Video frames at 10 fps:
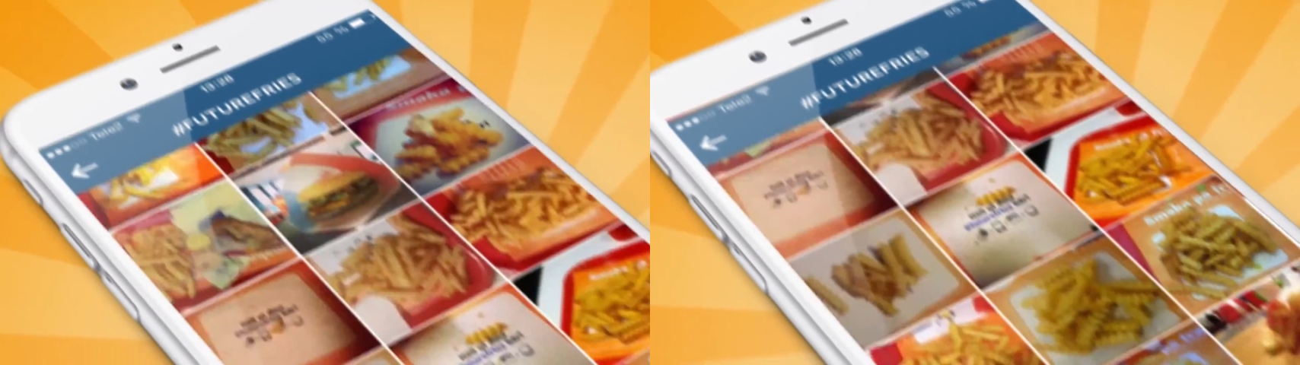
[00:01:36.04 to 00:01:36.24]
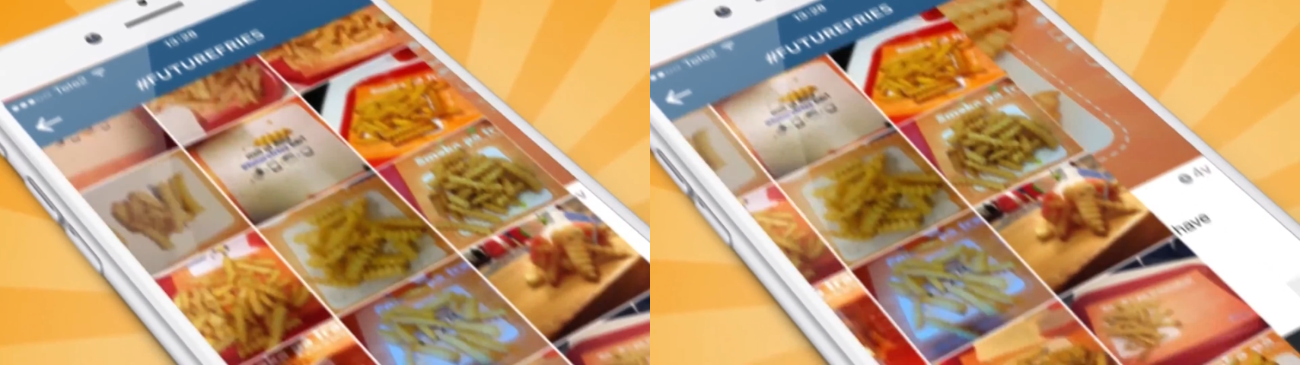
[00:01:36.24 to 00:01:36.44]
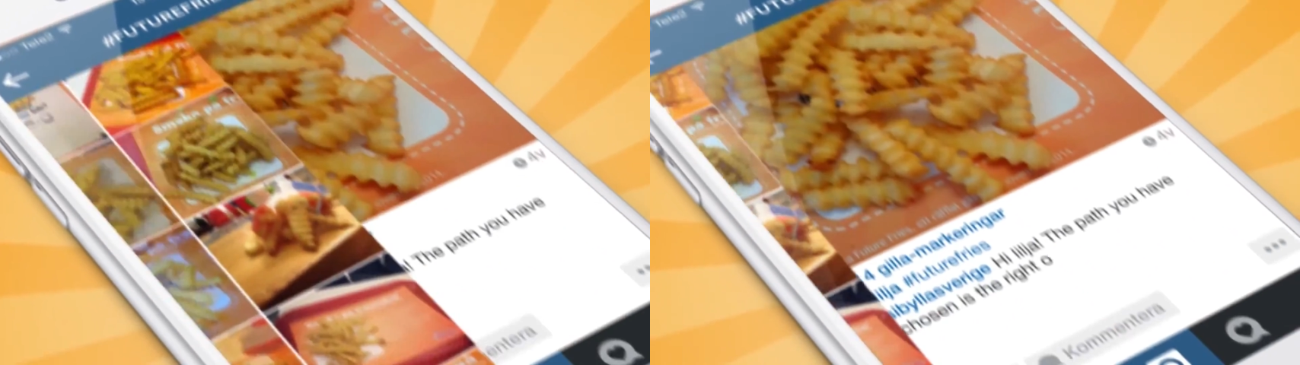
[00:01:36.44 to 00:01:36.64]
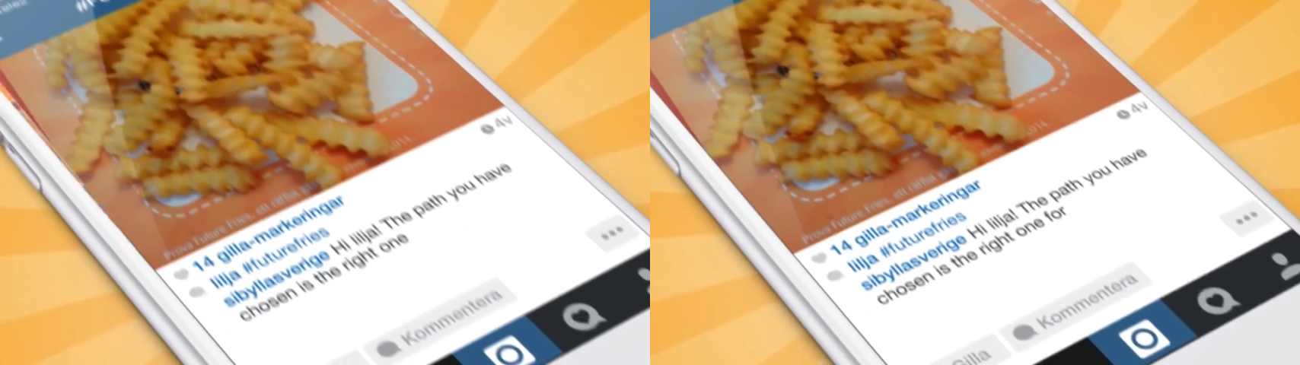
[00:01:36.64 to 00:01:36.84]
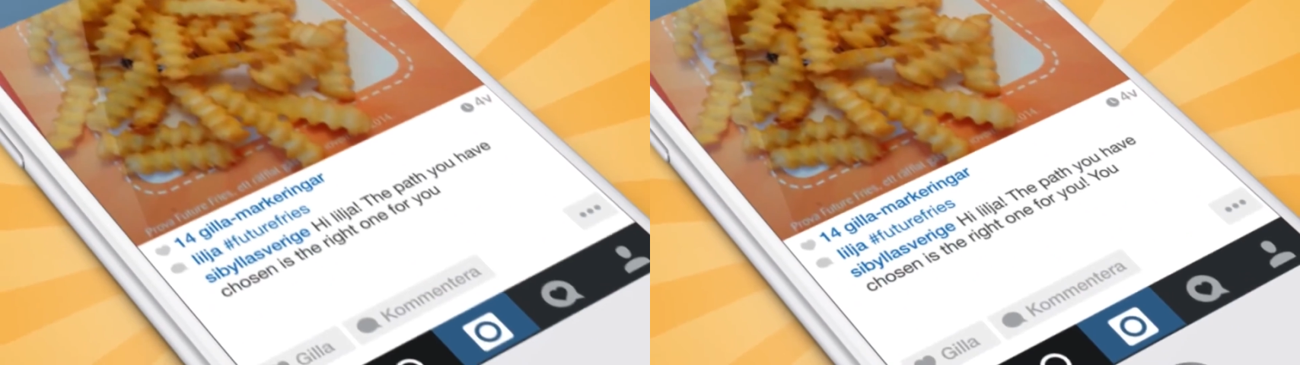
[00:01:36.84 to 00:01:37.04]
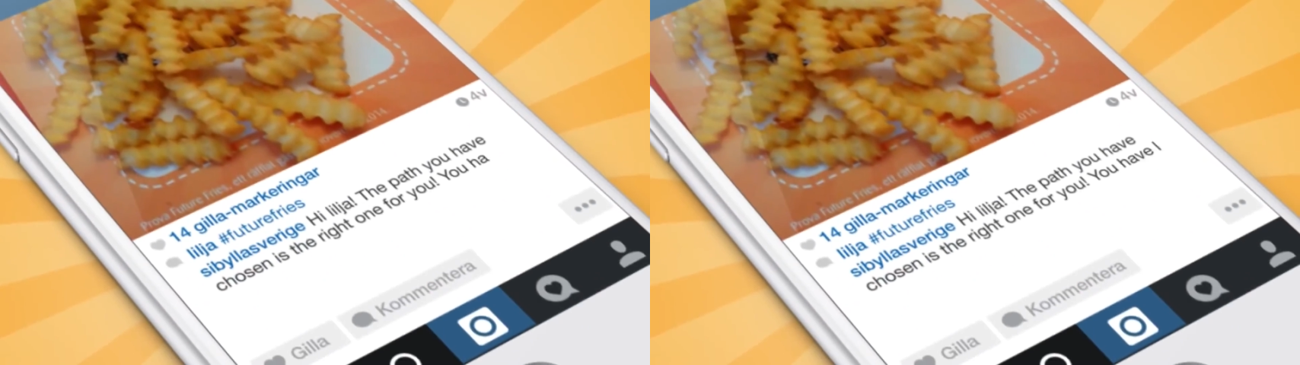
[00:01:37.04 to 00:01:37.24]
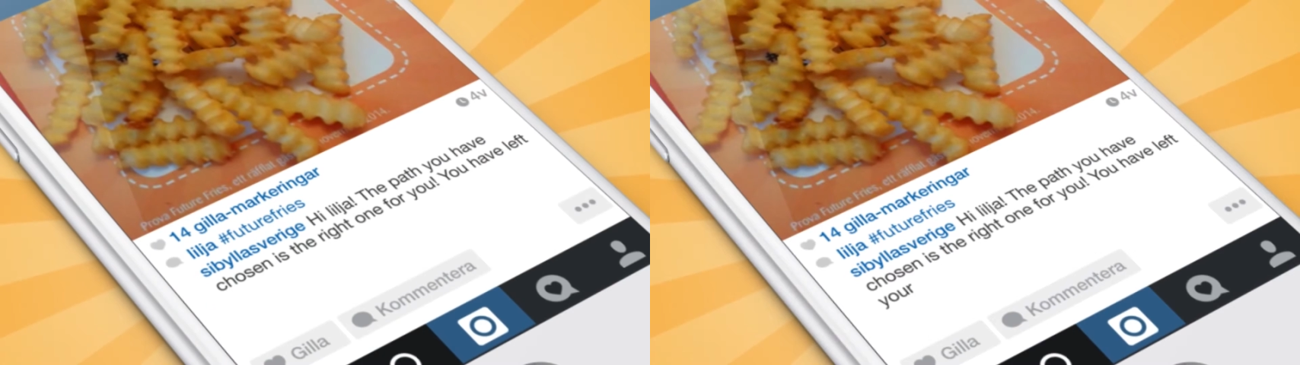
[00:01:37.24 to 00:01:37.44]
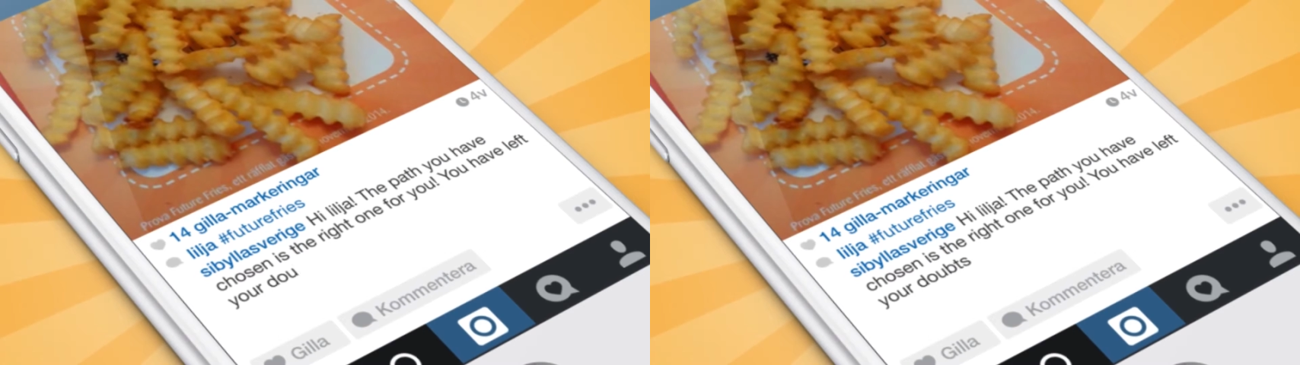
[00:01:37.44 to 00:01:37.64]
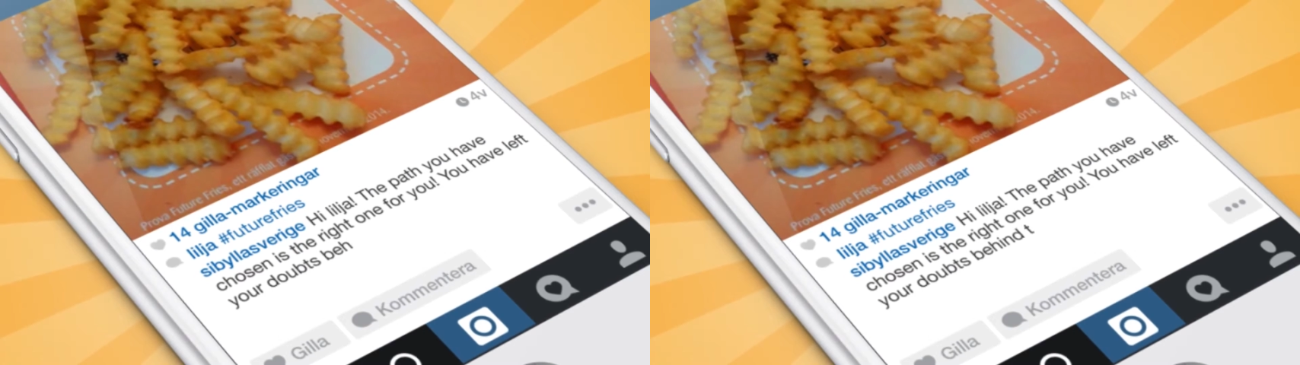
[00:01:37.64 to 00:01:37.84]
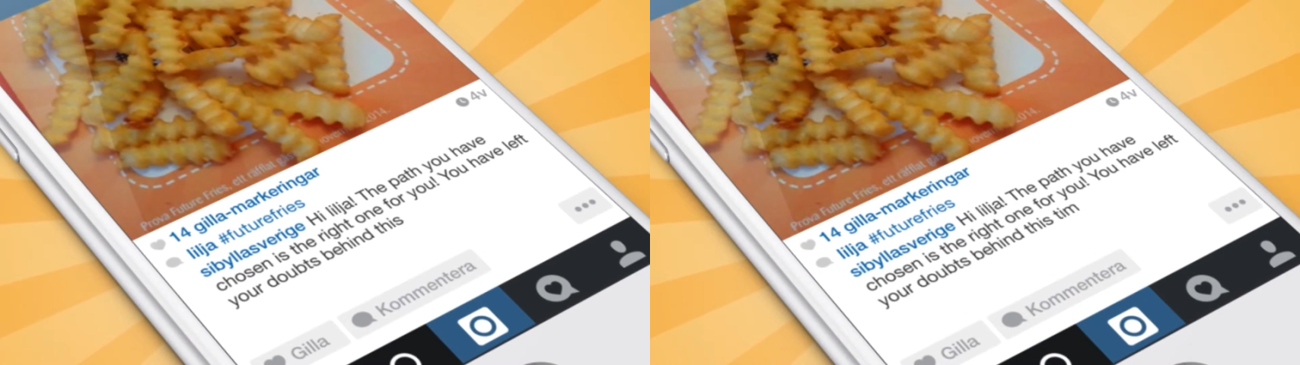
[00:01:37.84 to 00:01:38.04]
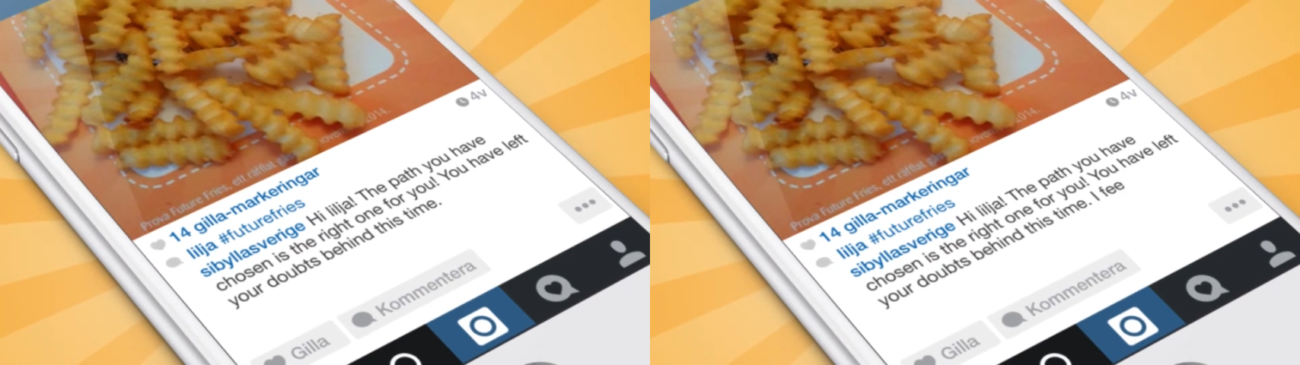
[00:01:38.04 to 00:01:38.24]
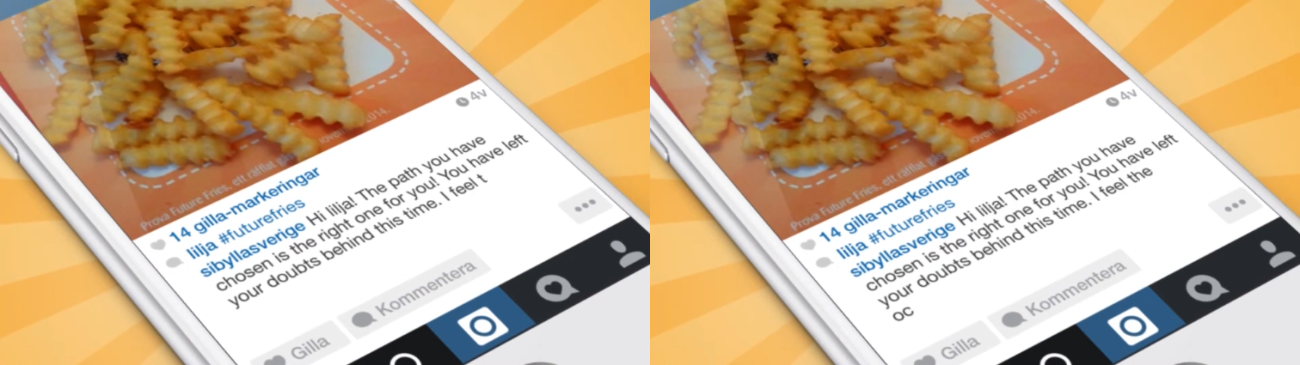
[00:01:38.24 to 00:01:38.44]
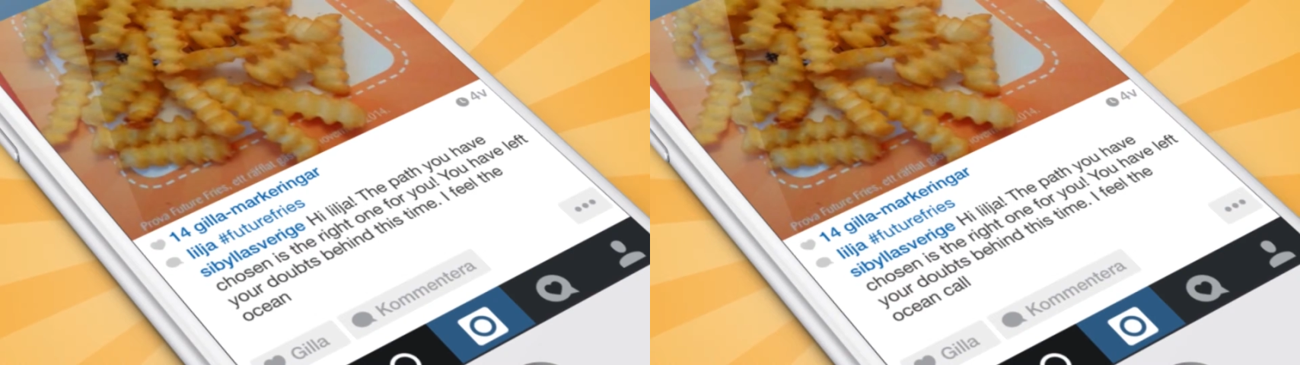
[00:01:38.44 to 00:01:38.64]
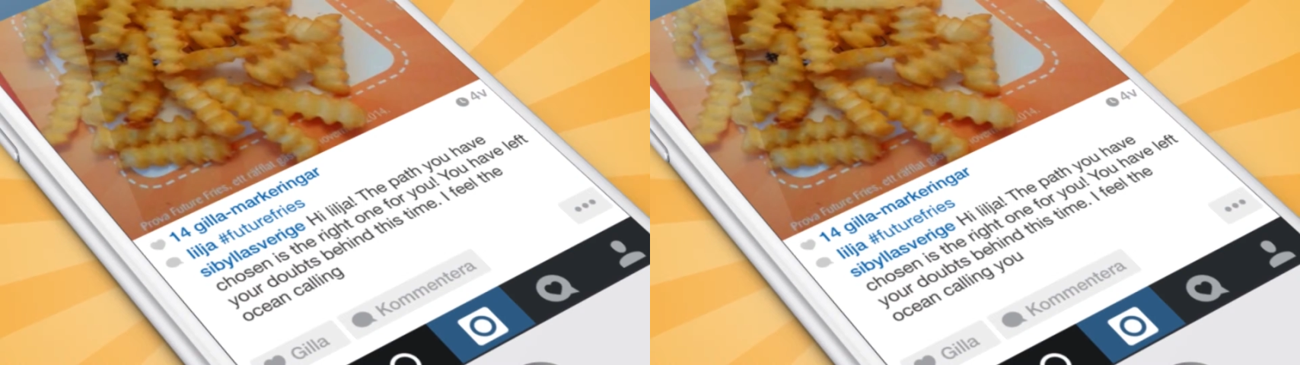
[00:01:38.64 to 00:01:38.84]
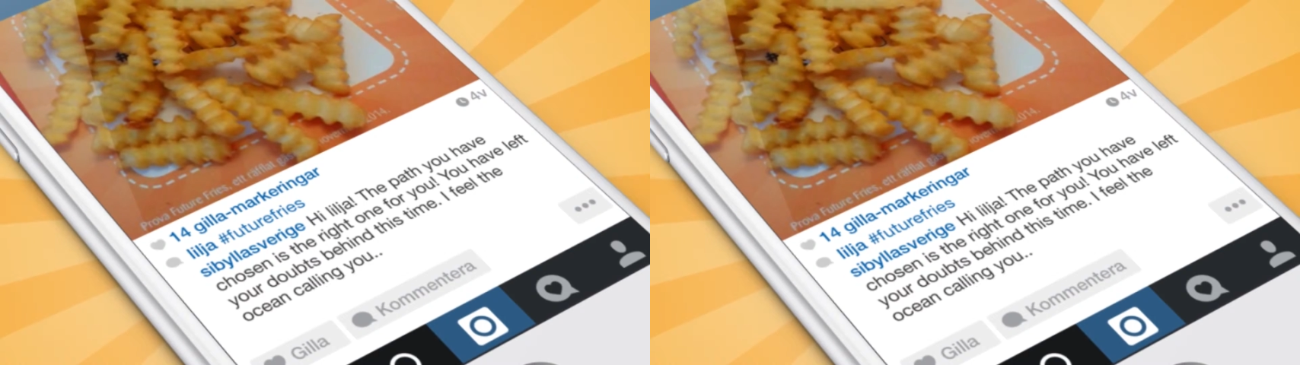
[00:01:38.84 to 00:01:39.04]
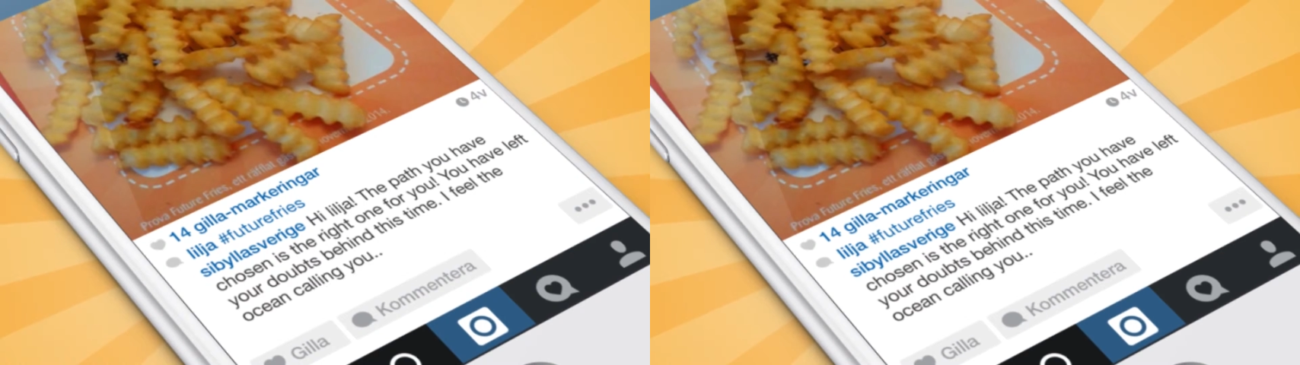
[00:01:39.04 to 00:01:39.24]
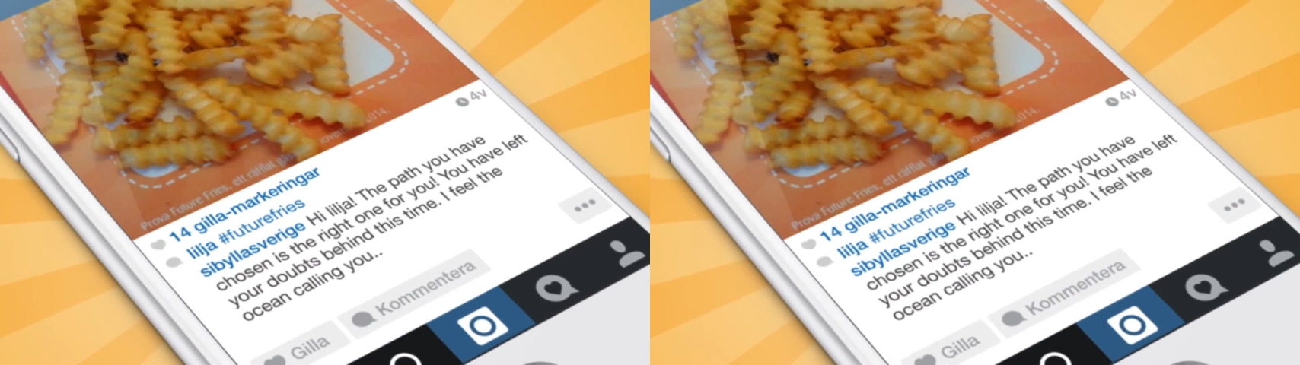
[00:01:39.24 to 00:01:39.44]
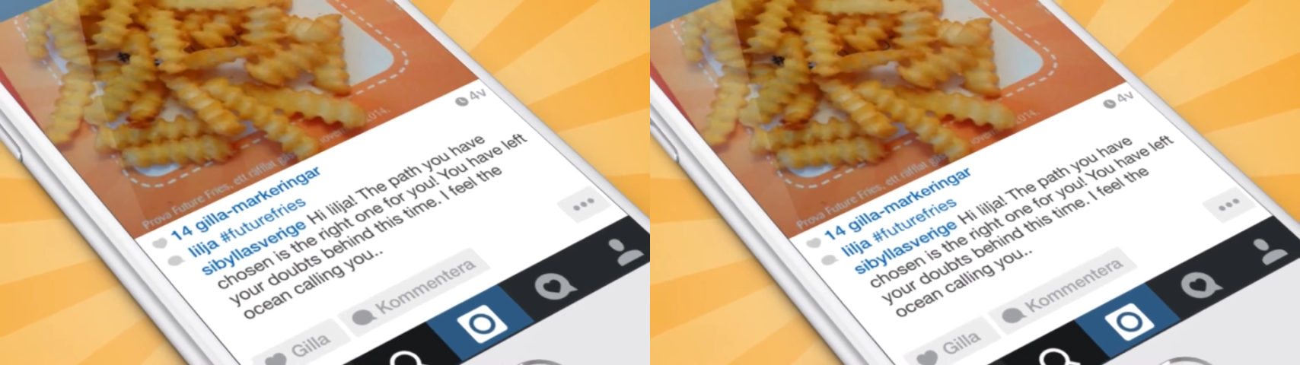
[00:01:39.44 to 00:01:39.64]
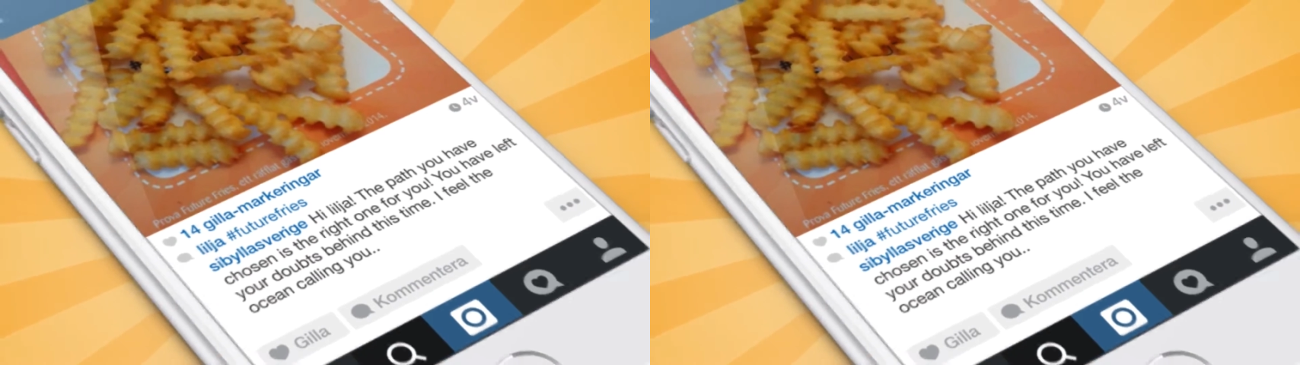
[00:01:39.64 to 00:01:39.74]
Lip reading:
No face is visible, so there are no lips to read.